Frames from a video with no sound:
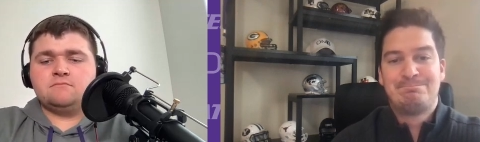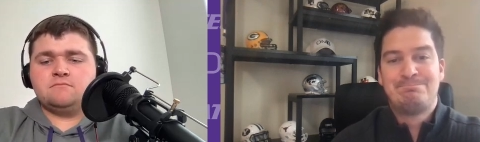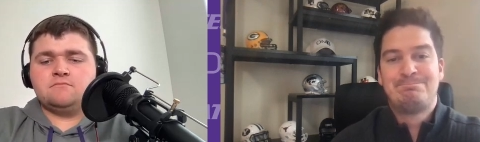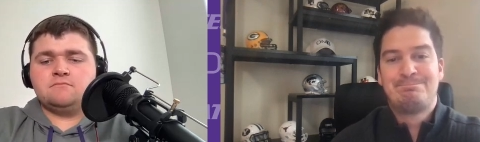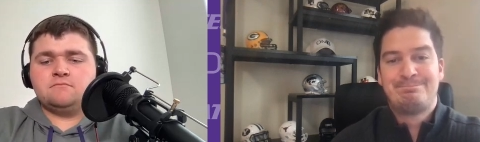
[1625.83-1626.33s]

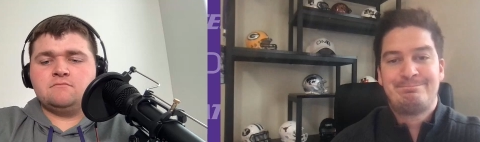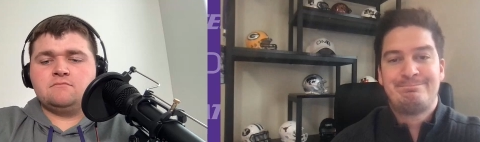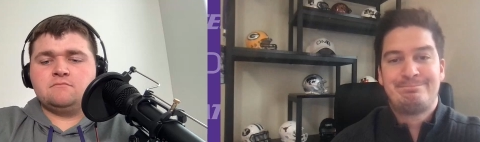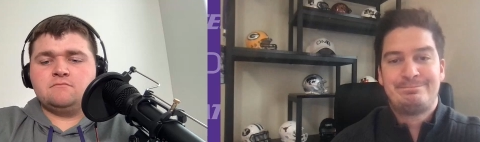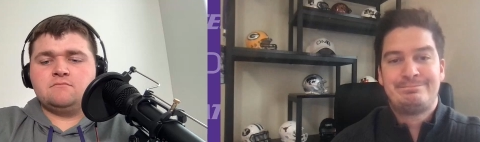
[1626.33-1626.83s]

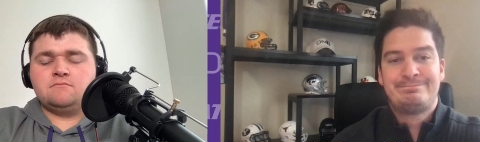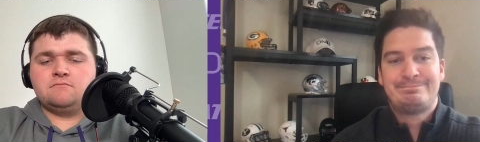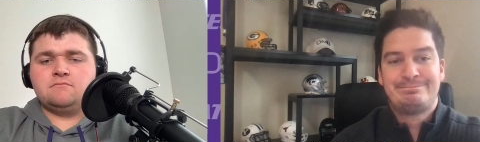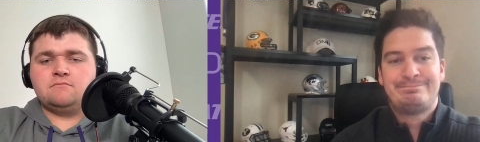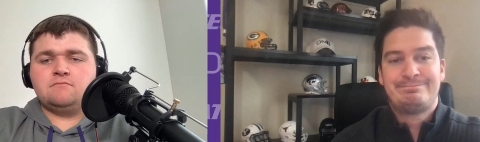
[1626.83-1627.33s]

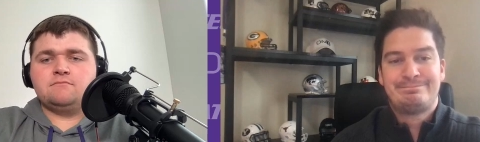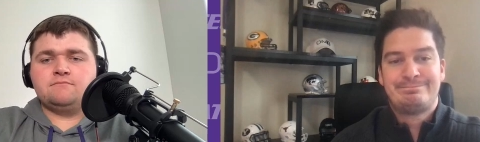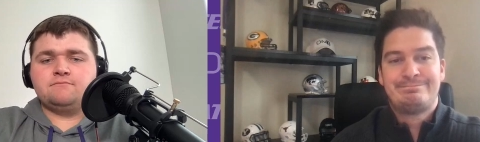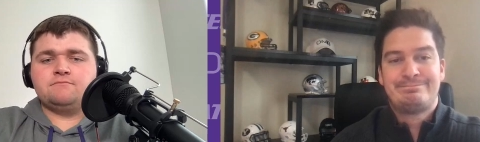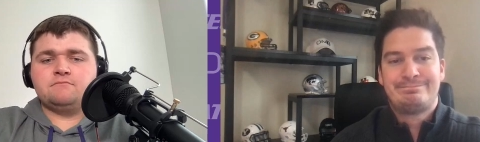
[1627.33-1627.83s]

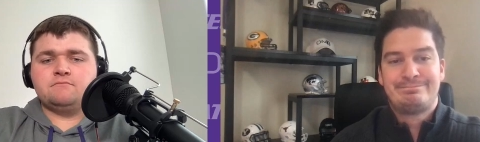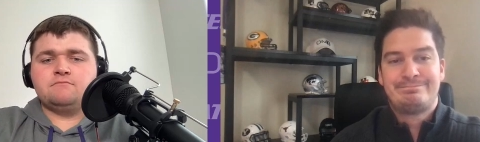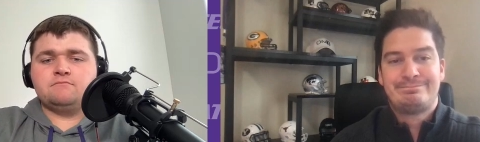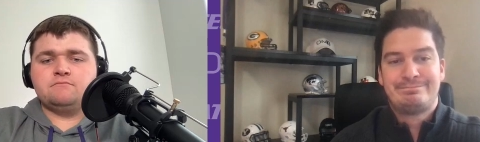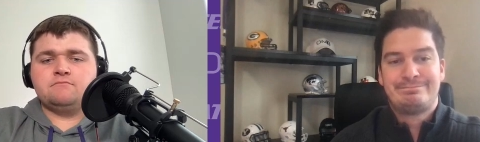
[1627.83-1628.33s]

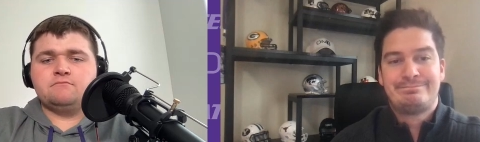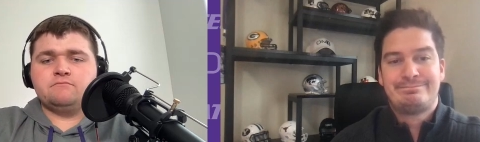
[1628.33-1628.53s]
No one is speaking in this clip.